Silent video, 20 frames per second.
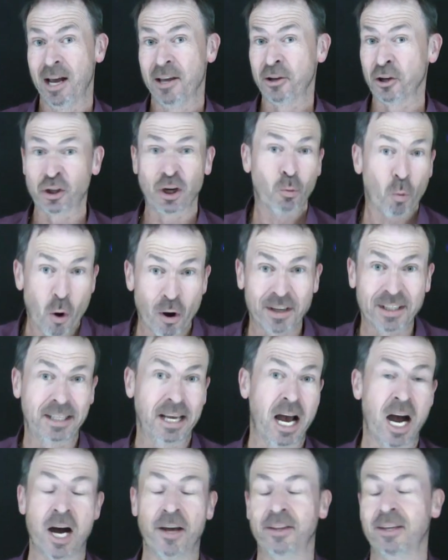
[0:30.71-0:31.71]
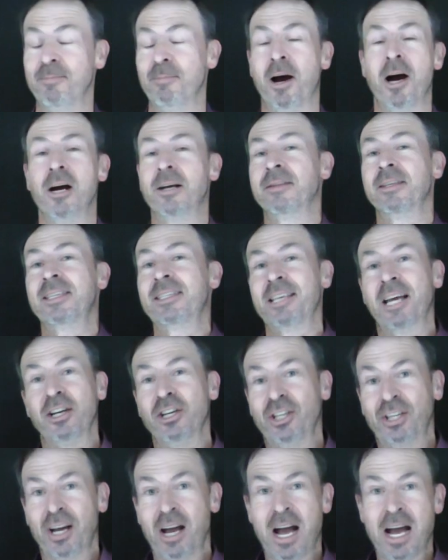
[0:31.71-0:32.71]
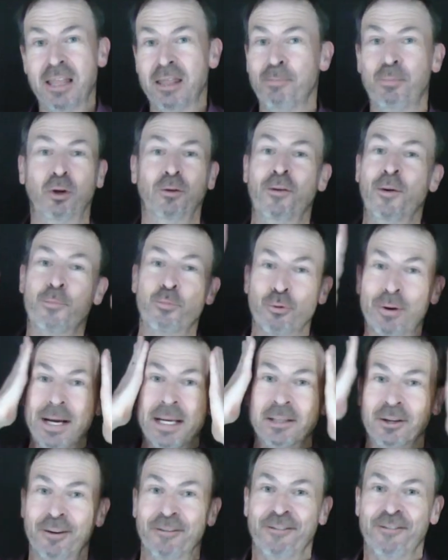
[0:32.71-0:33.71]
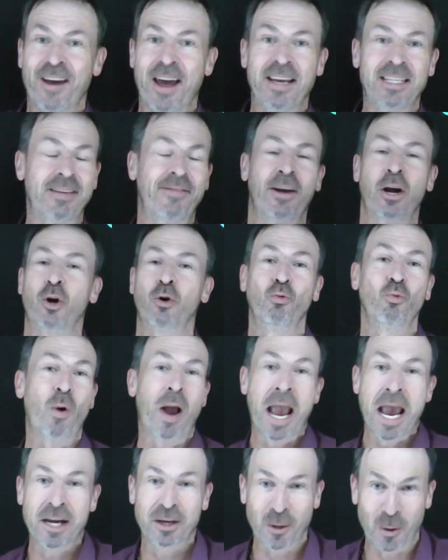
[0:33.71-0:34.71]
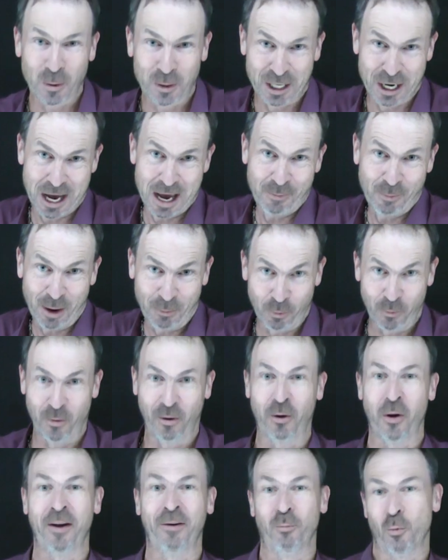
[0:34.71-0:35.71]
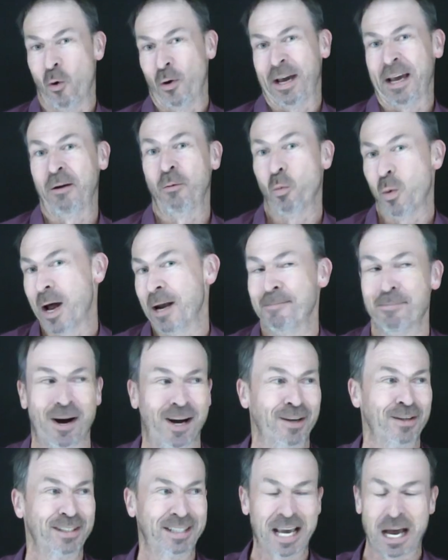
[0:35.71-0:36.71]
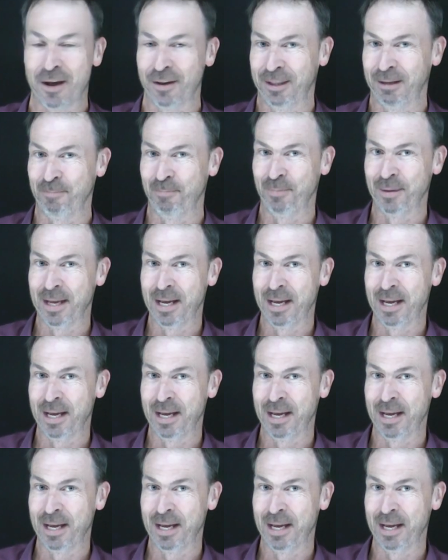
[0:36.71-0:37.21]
So she walks south, admiring the sunshine, the beautiful breeze on her face, having a grand old time walking 1 mile south.